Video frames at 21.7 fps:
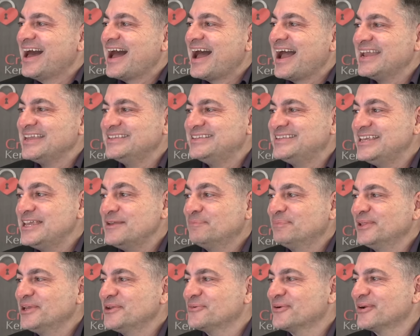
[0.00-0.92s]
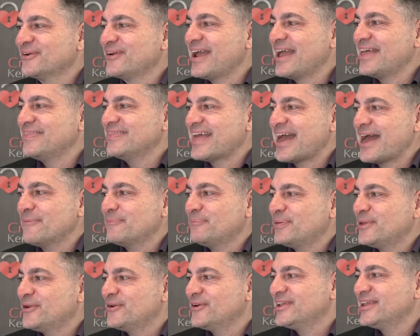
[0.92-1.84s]
I deeply regret that
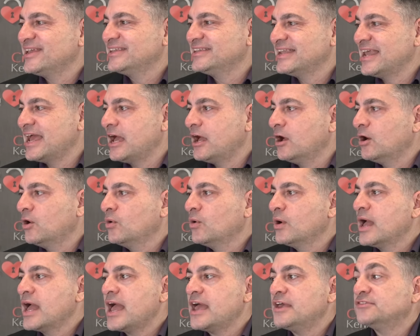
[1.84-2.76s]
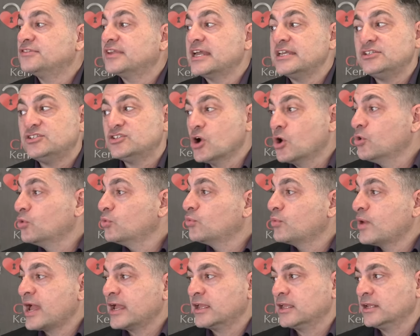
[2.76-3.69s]
period now as I don't
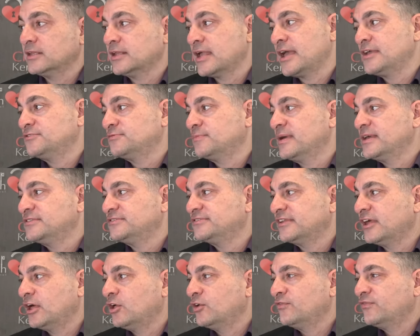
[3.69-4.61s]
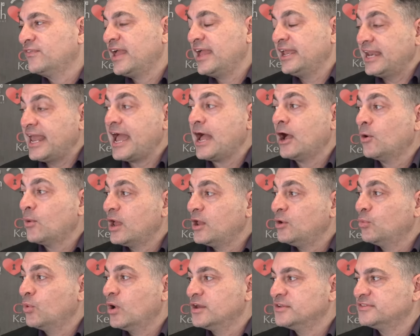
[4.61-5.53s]
recognize myself and how I
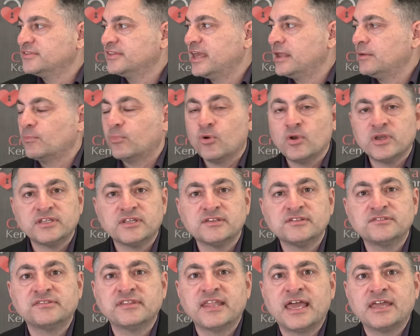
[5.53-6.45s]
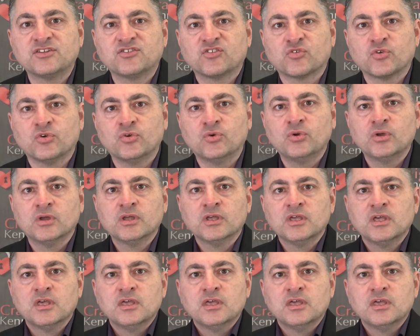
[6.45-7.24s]
was then. Boy, isn't that true?